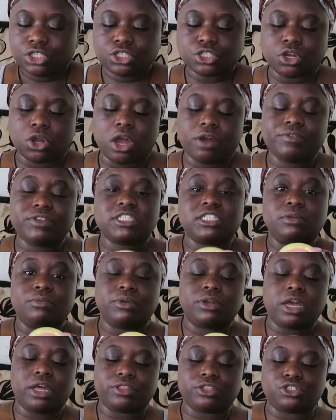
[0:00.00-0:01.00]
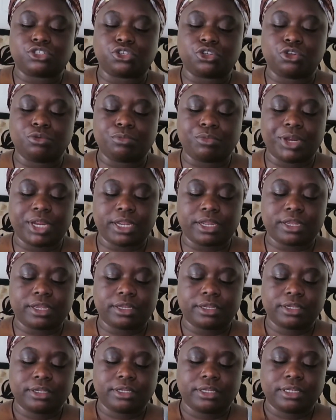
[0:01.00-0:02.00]
So obviously we've got the turmeric
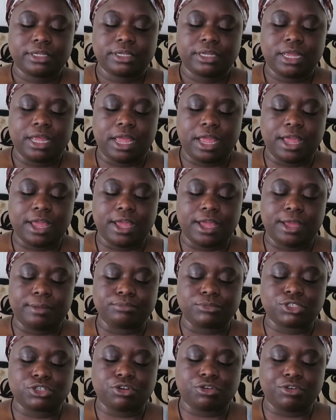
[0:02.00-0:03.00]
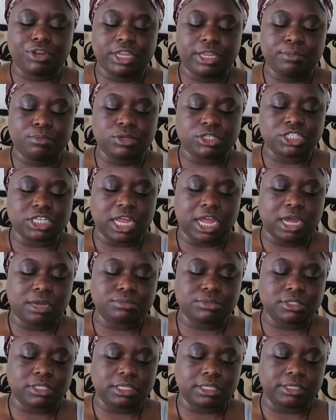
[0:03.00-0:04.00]
um, cream which
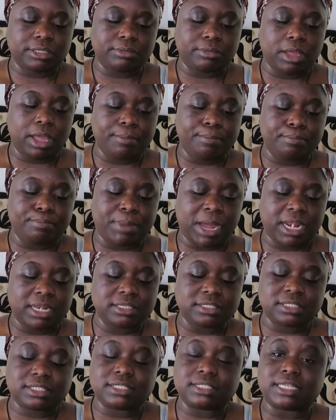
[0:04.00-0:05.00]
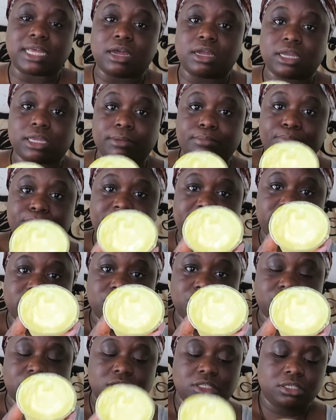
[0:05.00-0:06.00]
helps um, balances out
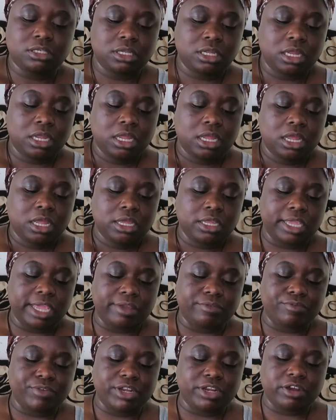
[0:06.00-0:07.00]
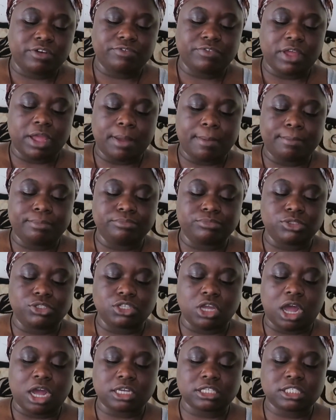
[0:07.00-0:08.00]
complexion, get rid of um,
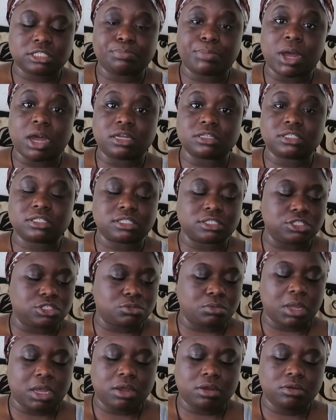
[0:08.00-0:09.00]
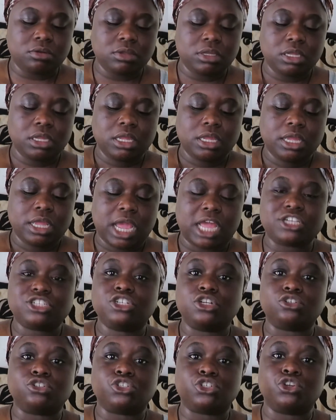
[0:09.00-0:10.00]
dark spots as well. As
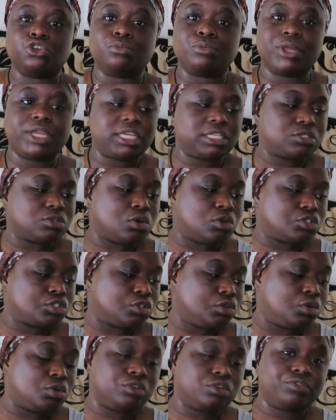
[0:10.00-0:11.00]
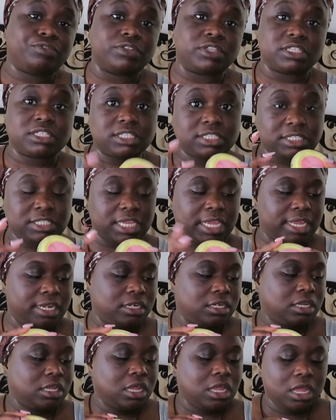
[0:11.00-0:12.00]
you know, turmeric is also good for the skin.